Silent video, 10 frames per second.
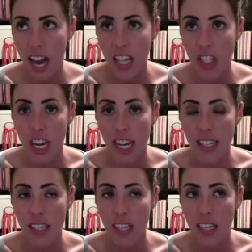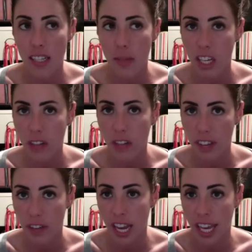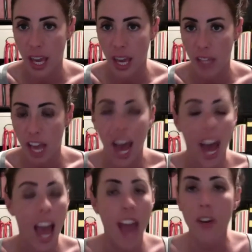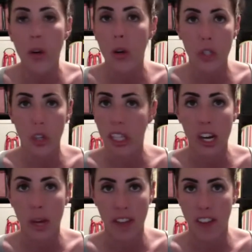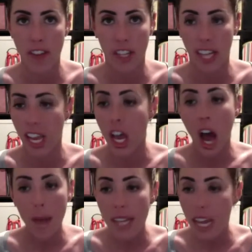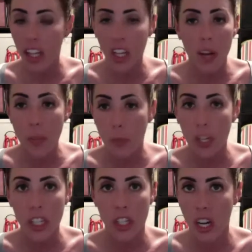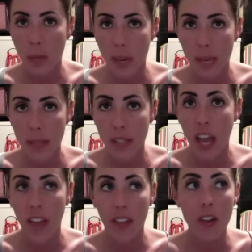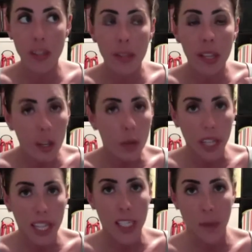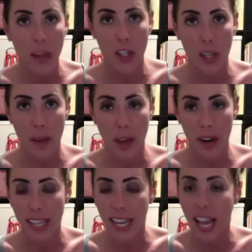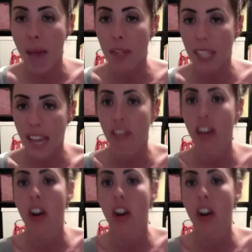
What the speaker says: Jace is my new favorite. I can't believe everyone who goes early are my favorite. Like, I'm telling you, us pre-jury peeps, there's something like really special about us. Like, I believe